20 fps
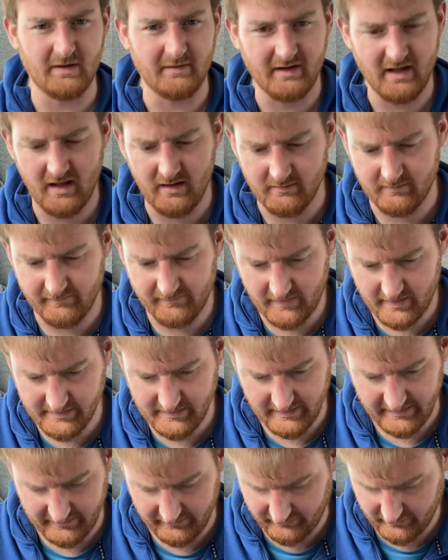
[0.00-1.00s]
we go,
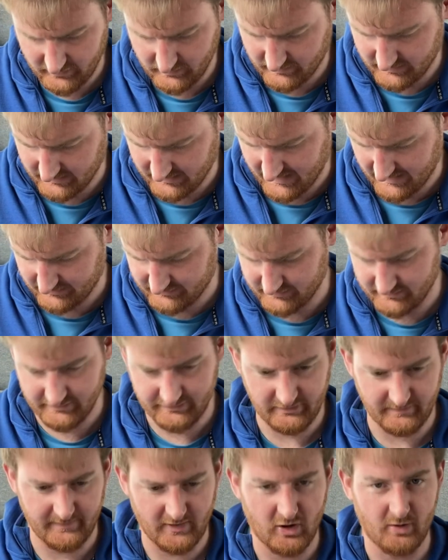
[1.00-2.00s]
finally 2
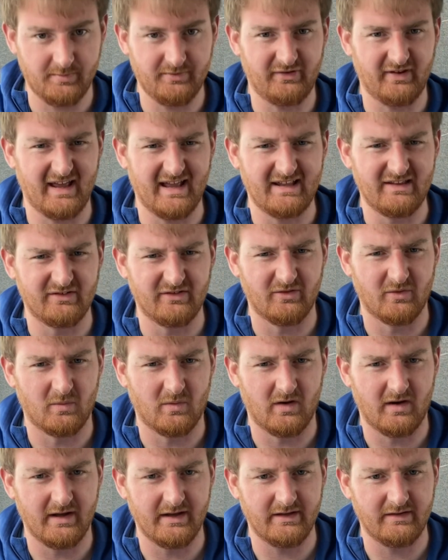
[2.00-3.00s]
connectors on the opposite ends of the
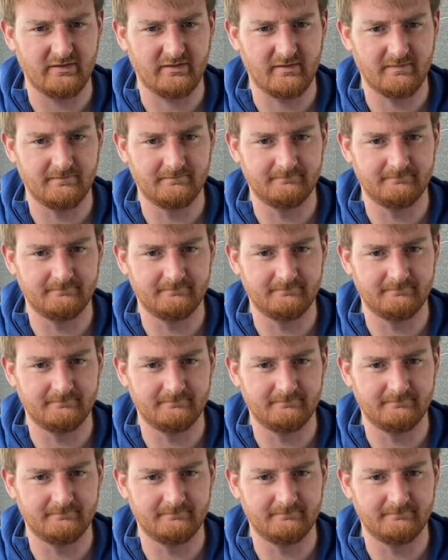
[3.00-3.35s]
wires.